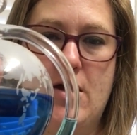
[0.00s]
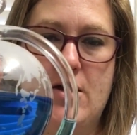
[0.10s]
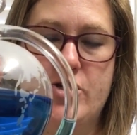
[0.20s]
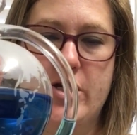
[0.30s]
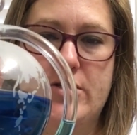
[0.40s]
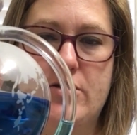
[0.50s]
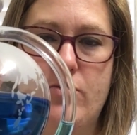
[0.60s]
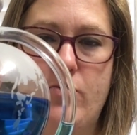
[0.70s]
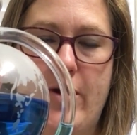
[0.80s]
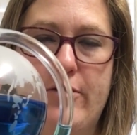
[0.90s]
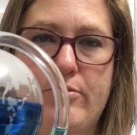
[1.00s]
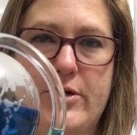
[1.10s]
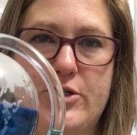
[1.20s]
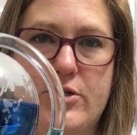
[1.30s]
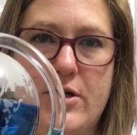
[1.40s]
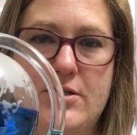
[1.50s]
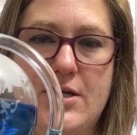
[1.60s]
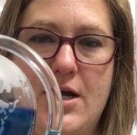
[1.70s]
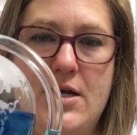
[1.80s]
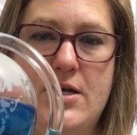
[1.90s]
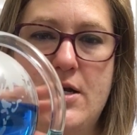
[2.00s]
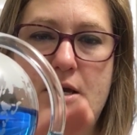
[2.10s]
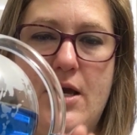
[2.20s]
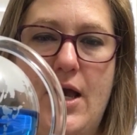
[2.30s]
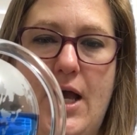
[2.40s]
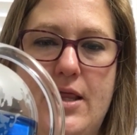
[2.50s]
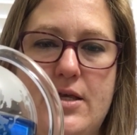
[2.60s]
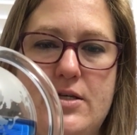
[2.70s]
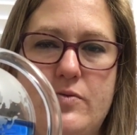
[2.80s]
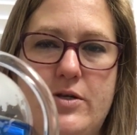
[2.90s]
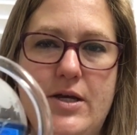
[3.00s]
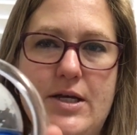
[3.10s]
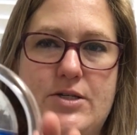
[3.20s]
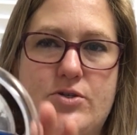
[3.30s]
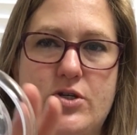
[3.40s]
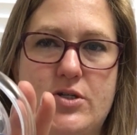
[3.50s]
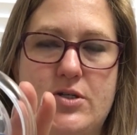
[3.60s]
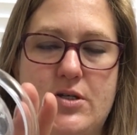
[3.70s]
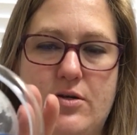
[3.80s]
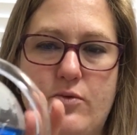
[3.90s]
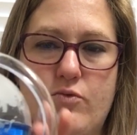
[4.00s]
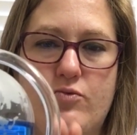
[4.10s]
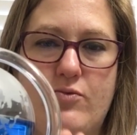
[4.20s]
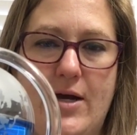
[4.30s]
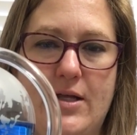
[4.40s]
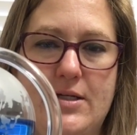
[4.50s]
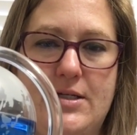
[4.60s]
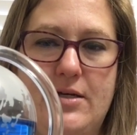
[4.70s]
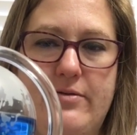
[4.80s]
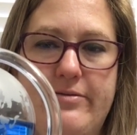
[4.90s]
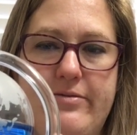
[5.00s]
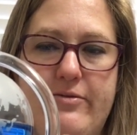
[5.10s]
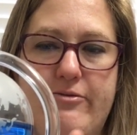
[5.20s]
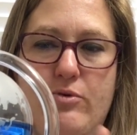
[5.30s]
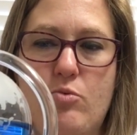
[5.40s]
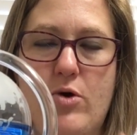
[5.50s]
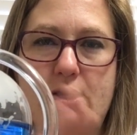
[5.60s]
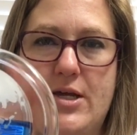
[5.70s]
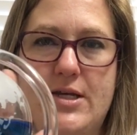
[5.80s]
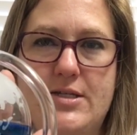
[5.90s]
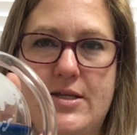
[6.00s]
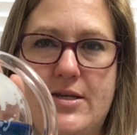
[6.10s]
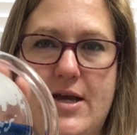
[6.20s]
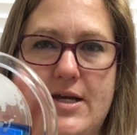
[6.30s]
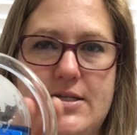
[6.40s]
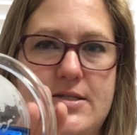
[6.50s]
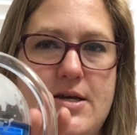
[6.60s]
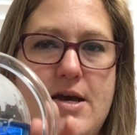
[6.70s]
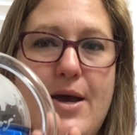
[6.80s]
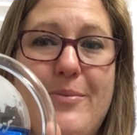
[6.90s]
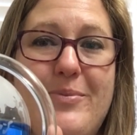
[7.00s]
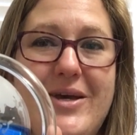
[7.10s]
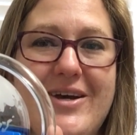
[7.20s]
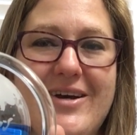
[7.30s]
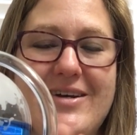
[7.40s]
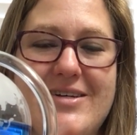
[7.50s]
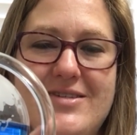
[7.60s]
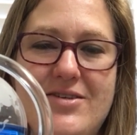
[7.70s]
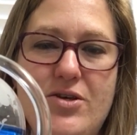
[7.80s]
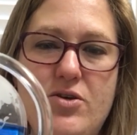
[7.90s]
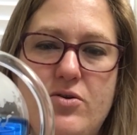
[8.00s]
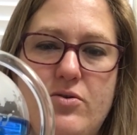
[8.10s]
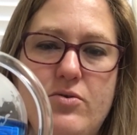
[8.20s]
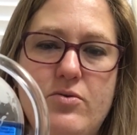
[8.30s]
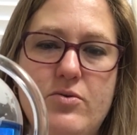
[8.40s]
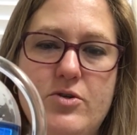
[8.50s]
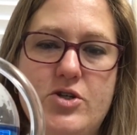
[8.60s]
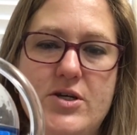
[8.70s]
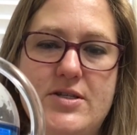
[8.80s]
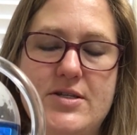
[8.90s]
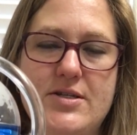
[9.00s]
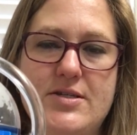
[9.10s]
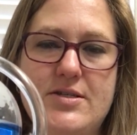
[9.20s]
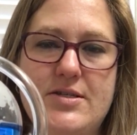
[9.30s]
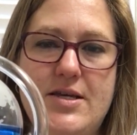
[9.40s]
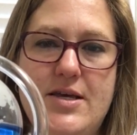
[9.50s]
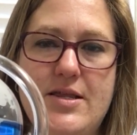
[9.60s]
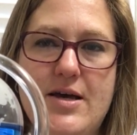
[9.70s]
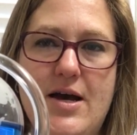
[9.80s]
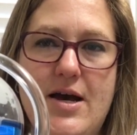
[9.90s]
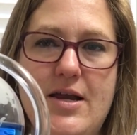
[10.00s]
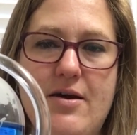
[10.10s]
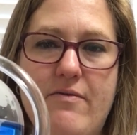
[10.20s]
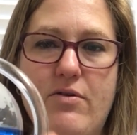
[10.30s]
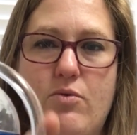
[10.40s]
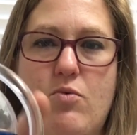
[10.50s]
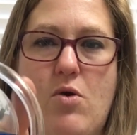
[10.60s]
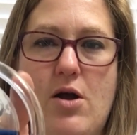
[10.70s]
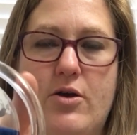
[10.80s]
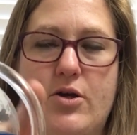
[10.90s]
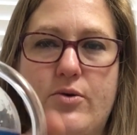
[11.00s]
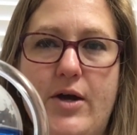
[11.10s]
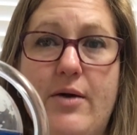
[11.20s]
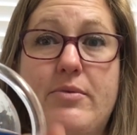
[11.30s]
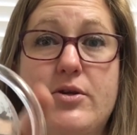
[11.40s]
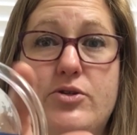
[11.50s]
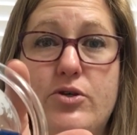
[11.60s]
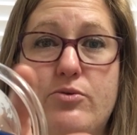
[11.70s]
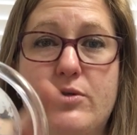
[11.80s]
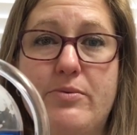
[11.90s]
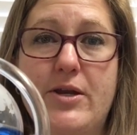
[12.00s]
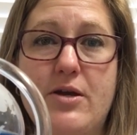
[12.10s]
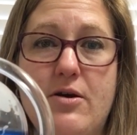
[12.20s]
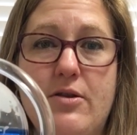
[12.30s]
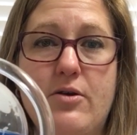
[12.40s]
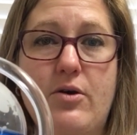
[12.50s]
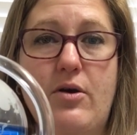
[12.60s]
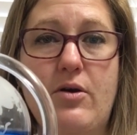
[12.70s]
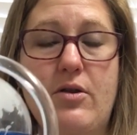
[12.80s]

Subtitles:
checks the weather pressure outside, and this one is just relative from one day to the next because you just see the height of the water going up the tube depending on the